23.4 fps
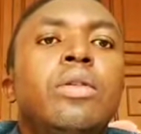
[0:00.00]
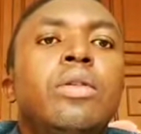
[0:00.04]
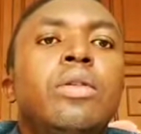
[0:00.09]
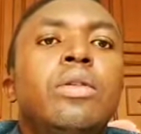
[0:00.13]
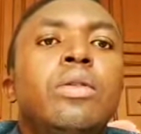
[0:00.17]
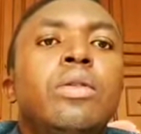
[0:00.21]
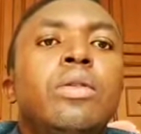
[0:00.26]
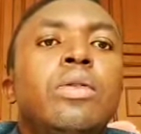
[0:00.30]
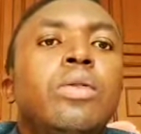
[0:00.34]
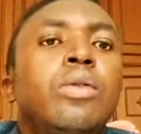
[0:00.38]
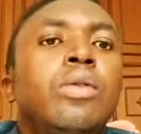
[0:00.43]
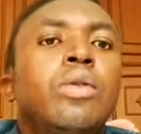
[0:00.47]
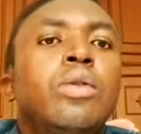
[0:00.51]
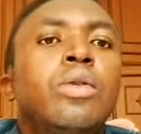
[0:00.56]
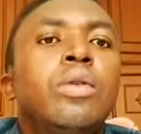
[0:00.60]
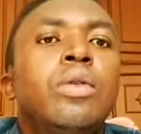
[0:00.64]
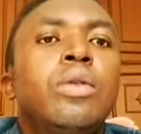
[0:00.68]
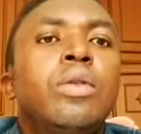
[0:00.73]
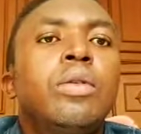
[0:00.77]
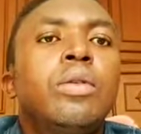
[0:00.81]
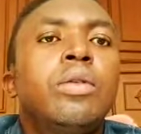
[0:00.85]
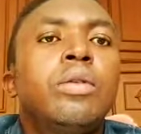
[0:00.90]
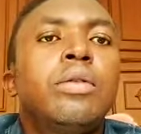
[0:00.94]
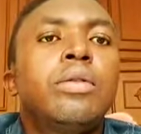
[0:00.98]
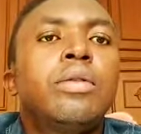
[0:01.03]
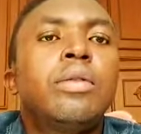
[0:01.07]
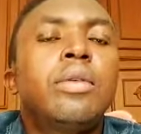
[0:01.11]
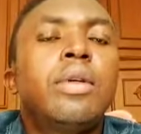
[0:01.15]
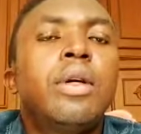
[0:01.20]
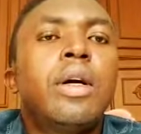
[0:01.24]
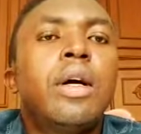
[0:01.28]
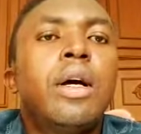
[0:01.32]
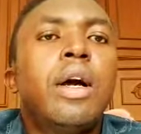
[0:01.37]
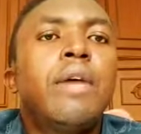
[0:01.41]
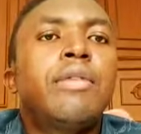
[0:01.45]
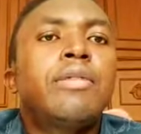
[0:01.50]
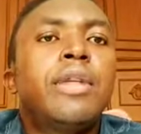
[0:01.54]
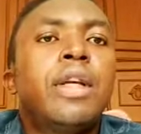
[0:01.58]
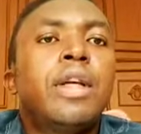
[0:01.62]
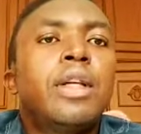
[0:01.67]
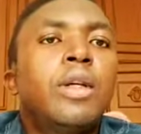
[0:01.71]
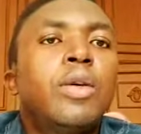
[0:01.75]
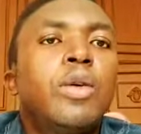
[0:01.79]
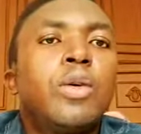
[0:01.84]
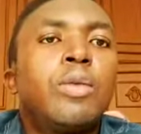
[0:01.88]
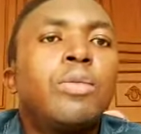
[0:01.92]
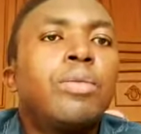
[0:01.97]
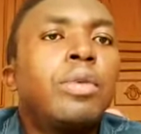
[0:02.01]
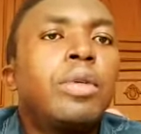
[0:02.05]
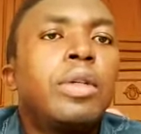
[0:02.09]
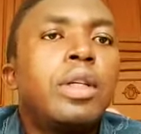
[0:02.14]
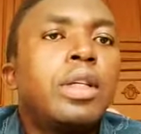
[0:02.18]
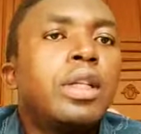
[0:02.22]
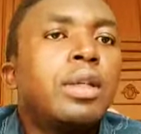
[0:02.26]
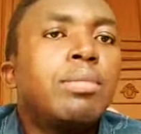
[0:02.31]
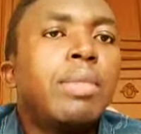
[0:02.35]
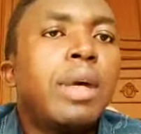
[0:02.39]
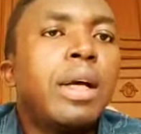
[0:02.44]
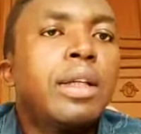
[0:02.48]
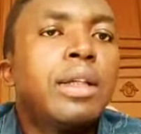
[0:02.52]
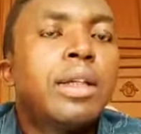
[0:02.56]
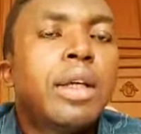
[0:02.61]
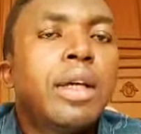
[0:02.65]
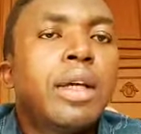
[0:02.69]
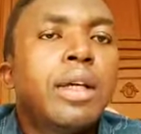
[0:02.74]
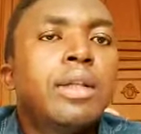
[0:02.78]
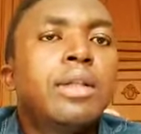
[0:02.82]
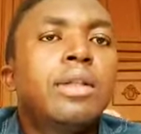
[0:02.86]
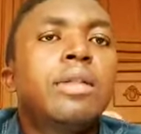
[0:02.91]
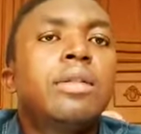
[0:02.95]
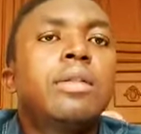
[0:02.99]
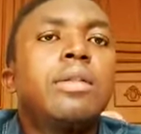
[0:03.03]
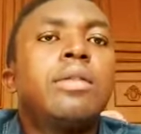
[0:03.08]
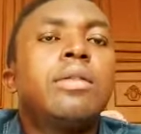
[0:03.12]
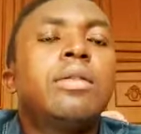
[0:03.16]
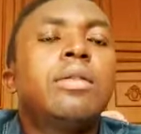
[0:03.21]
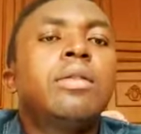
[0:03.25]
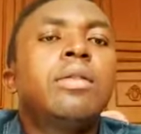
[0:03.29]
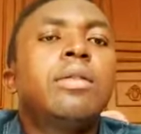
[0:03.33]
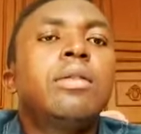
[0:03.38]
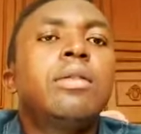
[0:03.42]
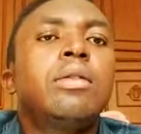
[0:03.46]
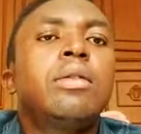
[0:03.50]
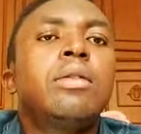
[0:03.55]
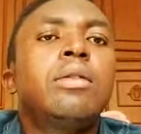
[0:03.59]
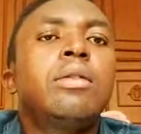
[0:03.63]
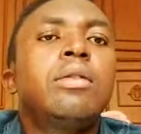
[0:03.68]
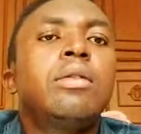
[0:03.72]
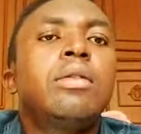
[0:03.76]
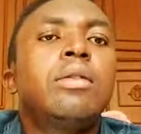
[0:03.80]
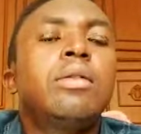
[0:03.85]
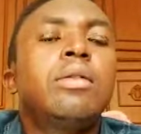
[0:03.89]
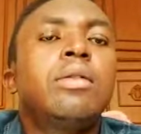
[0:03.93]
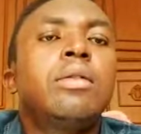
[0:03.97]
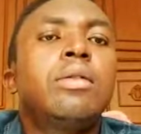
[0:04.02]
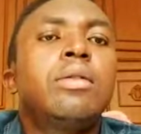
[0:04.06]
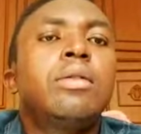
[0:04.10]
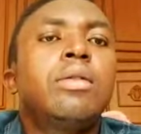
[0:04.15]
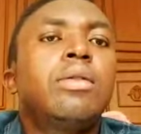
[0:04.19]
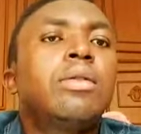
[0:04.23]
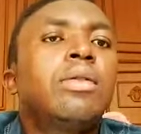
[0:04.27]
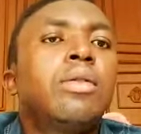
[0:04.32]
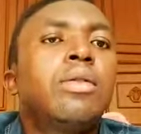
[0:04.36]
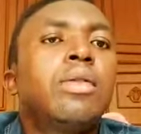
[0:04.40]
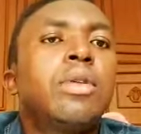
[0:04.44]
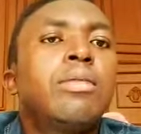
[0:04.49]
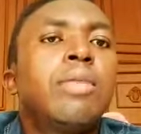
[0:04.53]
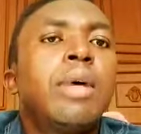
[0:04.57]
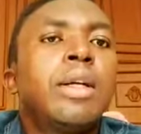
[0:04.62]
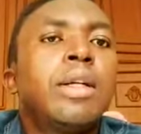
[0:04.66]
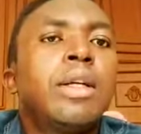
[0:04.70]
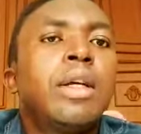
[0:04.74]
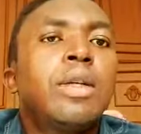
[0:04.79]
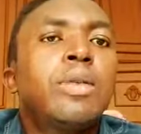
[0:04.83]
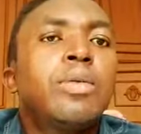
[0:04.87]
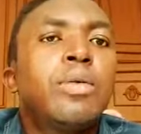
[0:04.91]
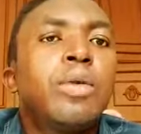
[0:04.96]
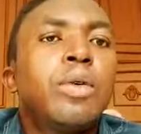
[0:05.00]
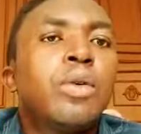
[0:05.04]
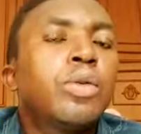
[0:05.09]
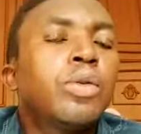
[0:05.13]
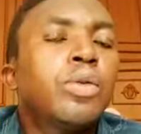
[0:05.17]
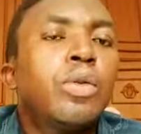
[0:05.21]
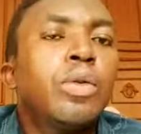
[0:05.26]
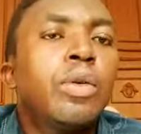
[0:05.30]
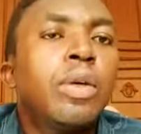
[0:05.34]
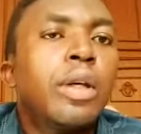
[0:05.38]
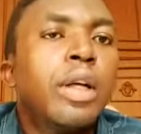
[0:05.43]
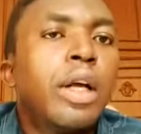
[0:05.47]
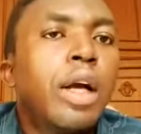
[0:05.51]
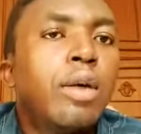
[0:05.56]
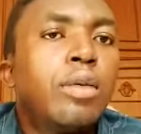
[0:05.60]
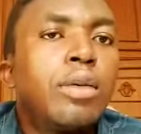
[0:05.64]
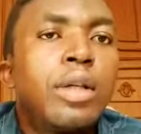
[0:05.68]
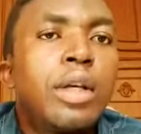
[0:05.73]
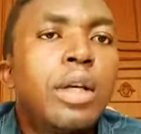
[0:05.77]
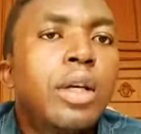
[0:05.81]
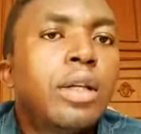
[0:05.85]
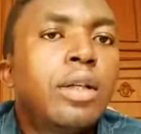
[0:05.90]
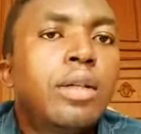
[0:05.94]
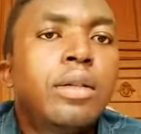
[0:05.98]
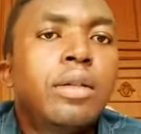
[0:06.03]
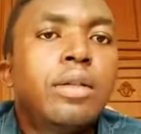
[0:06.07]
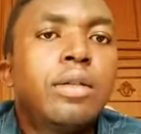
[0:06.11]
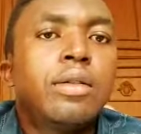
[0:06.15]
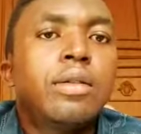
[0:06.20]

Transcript: So after they opened this market, so the market was so crowded.